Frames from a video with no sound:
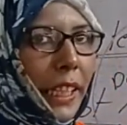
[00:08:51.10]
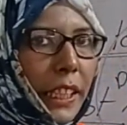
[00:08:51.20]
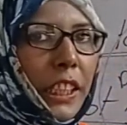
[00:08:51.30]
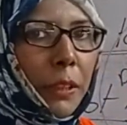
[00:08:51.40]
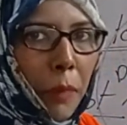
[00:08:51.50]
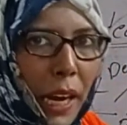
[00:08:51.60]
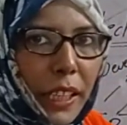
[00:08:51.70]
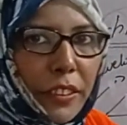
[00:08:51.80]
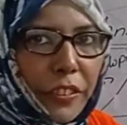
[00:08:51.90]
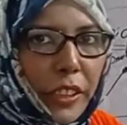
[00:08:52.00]
it is my
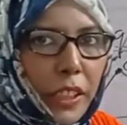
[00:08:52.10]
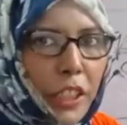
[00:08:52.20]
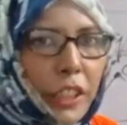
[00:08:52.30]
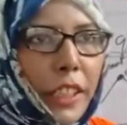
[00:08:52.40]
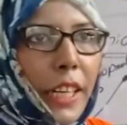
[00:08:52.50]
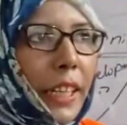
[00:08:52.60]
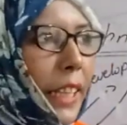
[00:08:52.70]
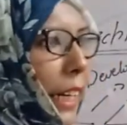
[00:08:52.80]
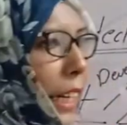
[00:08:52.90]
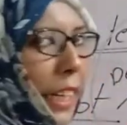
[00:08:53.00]
research
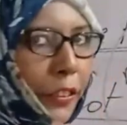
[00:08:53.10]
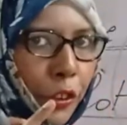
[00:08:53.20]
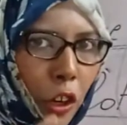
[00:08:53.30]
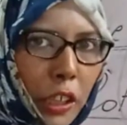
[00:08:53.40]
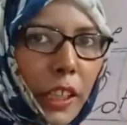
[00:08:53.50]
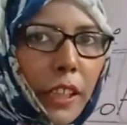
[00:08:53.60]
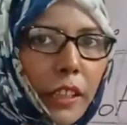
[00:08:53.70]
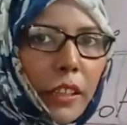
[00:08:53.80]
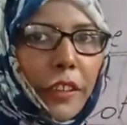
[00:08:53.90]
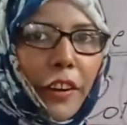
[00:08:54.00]
that Aristotle
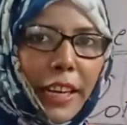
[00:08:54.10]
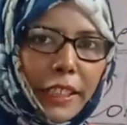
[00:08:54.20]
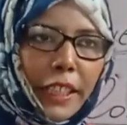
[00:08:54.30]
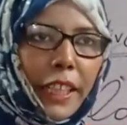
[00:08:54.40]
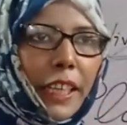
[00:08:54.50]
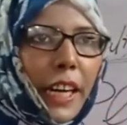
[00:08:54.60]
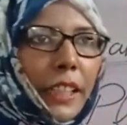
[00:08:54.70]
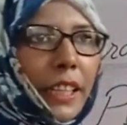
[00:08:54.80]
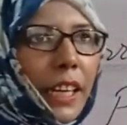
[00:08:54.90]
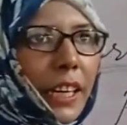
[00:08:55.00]
tragedy
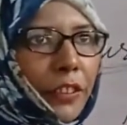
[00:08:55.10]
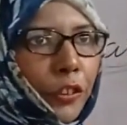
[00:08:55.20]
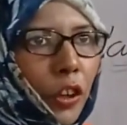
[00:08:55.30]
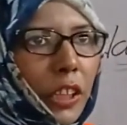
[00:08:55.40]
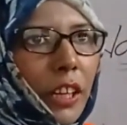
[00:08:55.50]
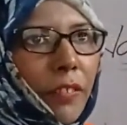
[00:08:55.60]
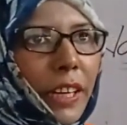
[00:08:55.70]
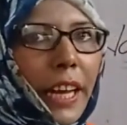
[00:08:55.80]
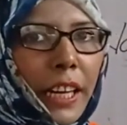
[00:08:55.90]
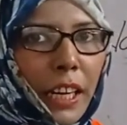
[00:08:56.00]
and the Aristotle
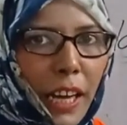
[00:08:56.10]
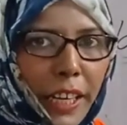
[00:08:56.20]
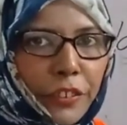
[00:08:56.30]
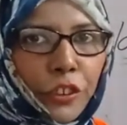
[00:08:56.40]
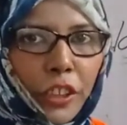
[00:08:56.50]
when analyzed or